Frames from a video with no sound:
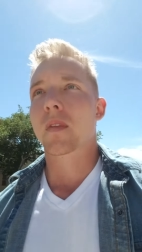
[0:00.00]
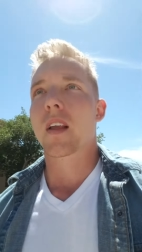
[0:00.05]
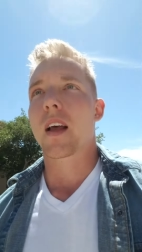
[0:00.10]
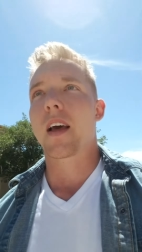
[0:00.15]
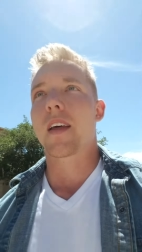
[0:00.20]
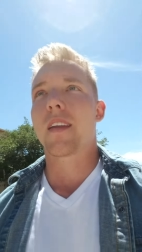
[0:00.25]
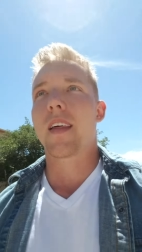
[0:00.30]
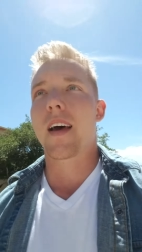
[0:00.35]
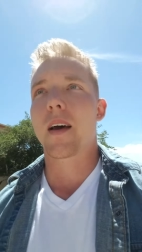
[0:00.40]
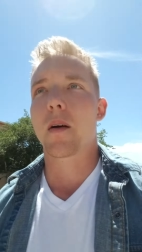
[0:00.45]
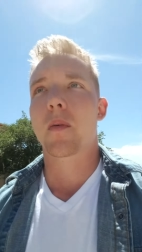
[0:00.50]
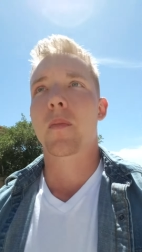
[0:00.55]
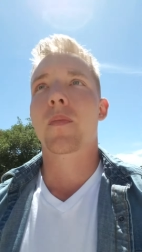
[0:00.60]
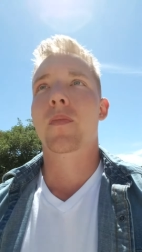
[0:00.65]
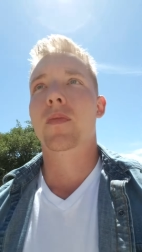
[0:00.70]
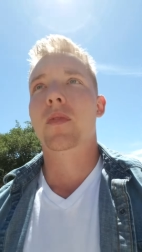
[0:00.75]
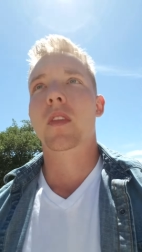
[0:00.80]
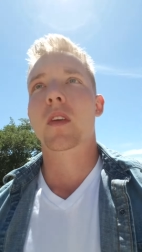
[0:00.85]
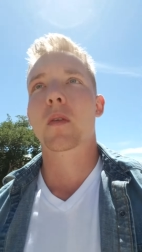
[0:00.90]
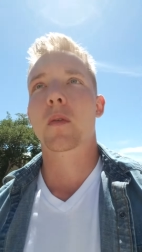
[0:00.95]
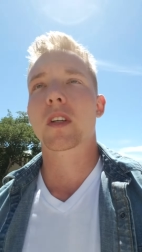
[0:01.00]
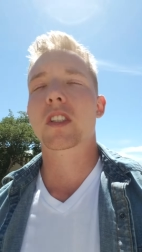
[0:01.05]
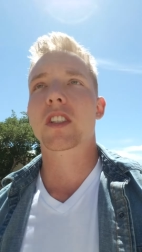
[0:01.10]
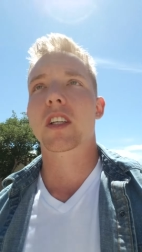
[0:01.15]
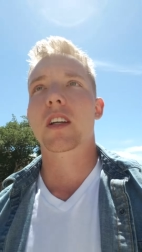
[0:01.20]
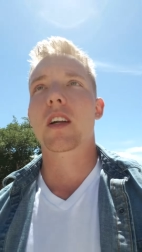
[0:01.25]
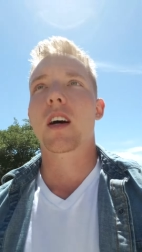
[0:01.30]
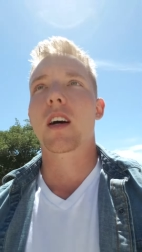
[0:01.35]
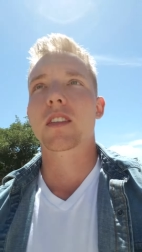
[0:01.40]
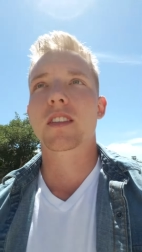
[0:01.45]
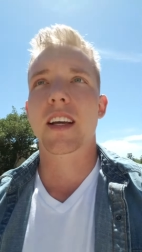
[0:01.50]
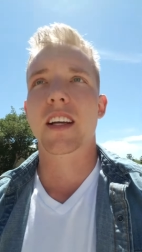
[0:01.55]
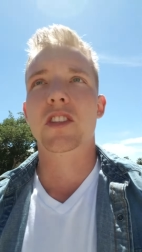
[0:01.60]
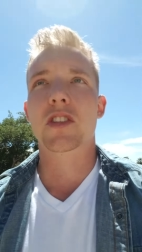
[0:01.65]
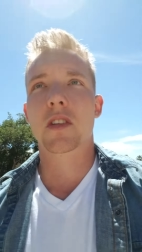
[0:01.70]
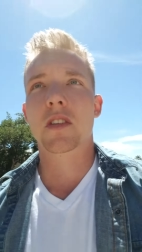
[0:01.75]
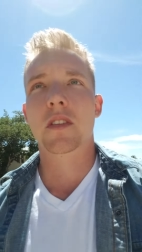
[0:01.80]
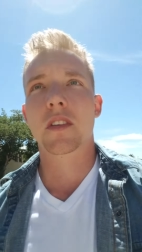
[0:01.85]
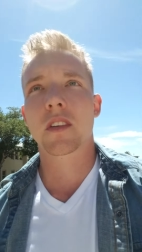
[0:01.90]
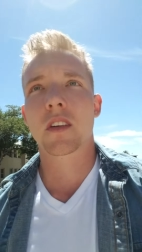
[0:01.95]
And that we should uh, take
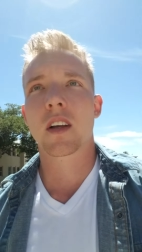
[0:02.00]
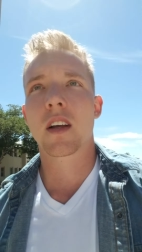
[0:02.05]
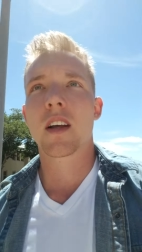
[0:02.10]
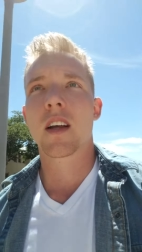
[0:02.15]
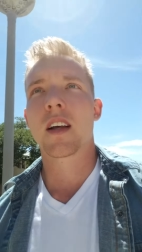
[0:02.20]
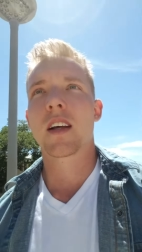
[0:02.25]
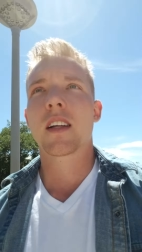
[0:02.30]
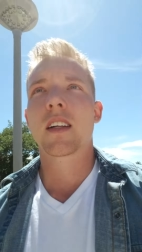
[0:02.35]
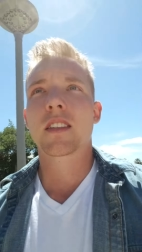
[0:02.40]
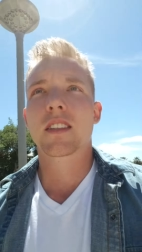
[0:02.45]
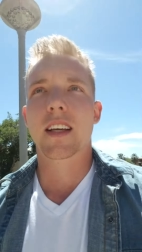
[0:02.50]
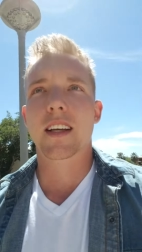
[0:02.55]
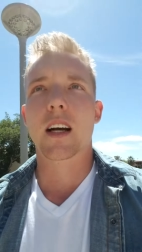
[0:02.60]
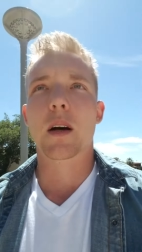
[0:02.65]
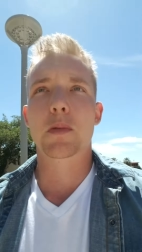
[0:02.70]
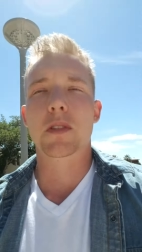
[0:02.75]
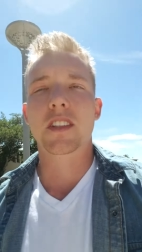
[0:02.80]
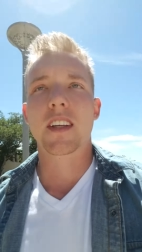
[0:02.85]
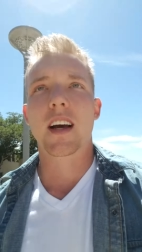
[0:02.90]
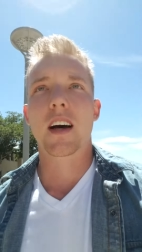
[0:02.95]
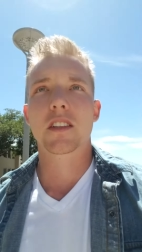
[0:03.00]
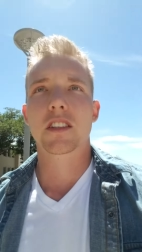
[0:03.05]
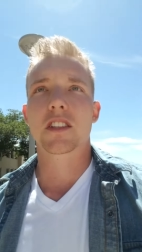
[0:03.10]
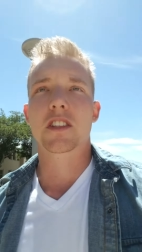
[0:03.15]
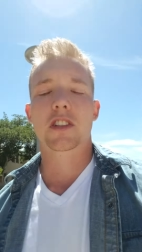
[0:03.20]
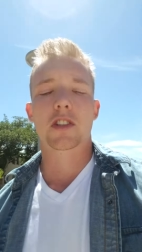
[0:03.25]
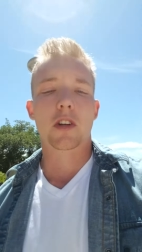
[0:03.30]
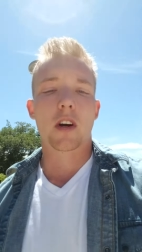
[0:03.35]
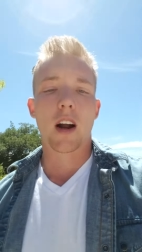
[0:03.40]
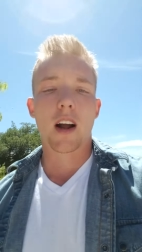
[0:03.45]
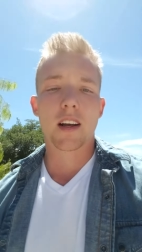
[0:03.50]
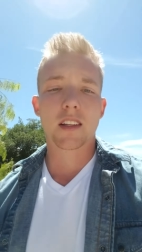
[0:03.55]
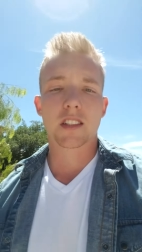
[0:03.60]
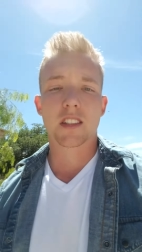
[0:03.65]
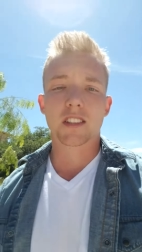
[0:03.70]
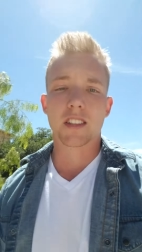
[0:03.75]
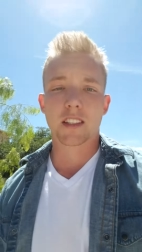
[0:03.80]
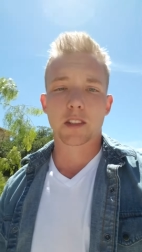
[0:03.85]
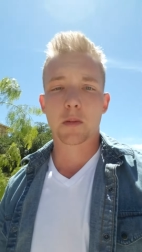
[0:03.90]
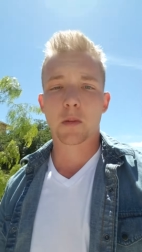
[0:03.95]
take ups and downs in strides
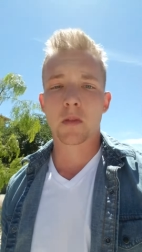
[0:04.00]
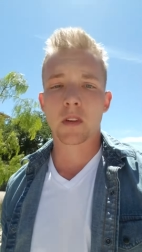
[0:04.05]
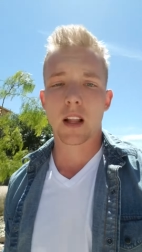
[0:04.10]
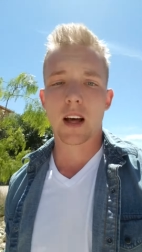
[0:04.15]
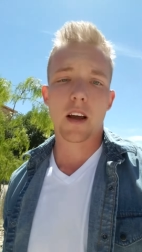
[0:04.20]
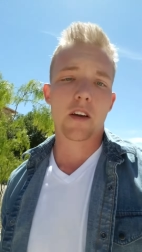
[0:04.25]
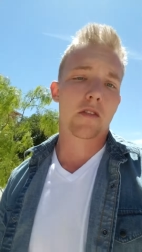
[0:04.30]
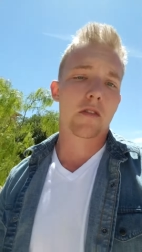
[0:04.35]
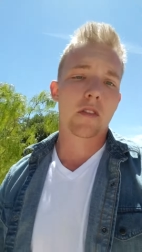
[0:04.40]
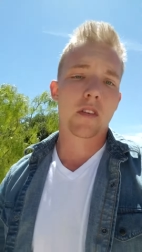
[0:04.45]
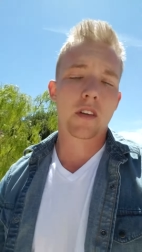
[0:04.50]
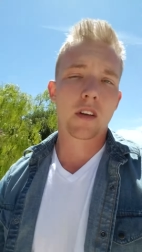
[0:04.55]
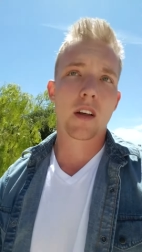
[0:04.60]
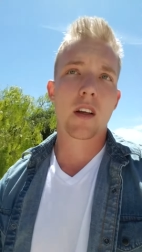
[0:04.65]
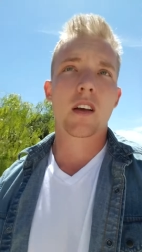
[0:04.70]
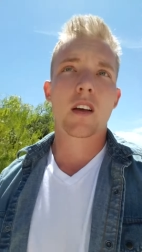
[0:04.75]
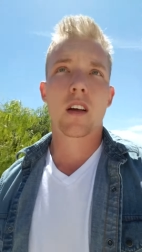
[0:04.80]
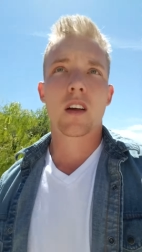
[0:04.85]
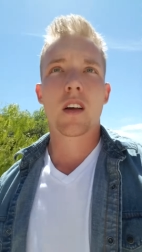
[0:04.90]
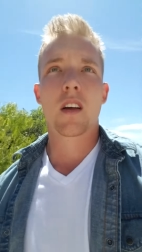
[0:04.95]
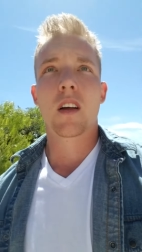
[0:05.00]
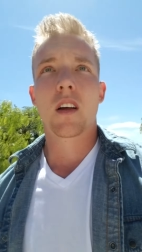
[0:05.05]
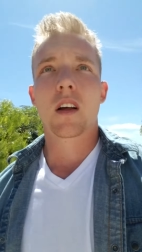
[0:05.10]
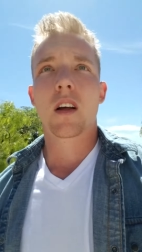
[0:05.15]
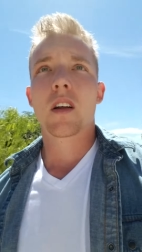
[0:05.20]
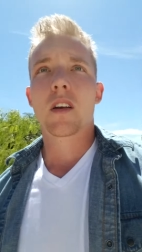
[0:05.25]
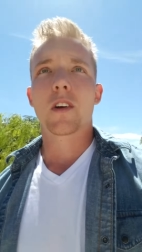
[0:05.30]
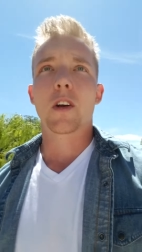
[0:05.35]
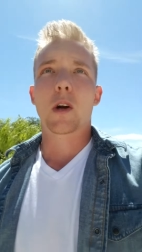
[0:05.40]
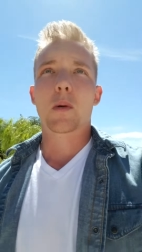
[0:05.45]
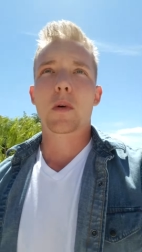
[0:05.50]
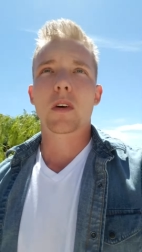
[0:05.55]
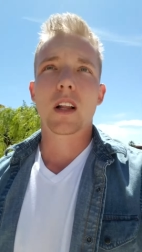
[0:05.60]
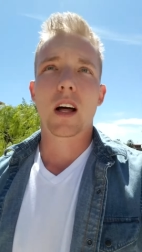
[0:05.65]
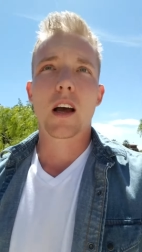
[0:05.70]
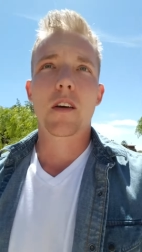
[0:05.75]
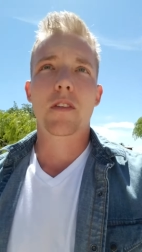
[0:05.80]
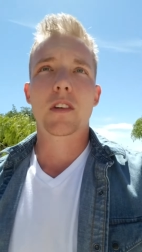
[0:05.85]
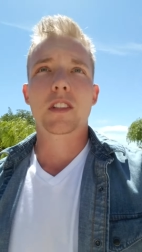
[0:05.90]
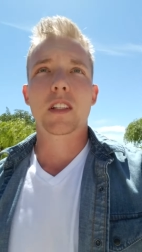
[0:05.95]
because that's life. Normal
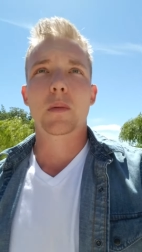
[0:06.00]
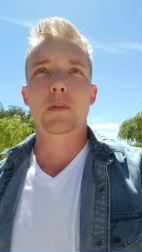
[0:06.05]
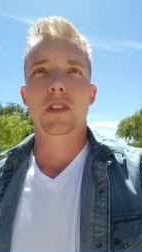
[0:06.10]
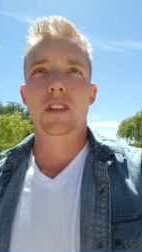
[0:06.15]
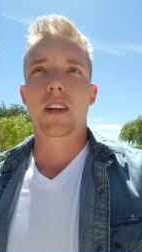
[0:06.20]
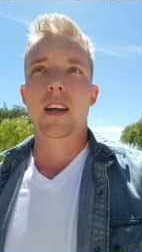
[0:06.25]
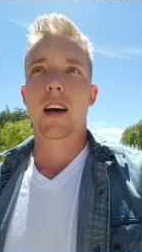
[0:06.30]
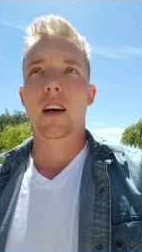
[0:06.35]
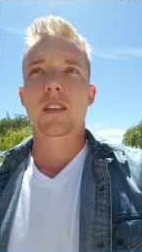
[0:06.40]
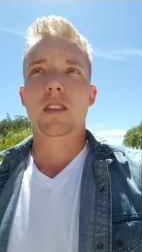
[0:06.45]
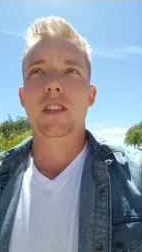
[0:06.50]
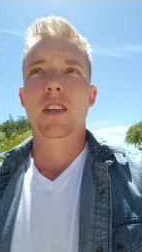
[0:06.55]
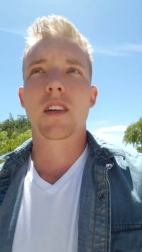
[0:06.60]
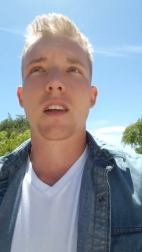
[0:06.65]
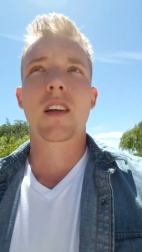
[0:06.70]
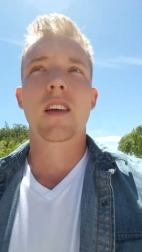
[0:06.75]
life is ups and downs.